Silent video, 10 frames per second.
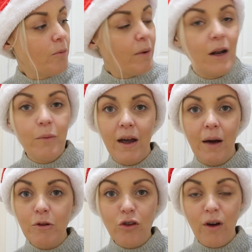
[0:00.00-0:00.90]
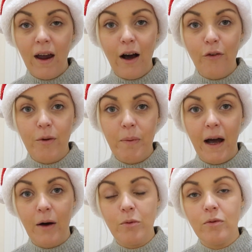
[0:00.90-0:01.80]
But anyway, I'm gonna try it out for
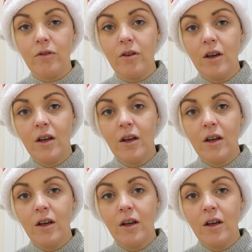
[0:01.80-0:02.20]
£1.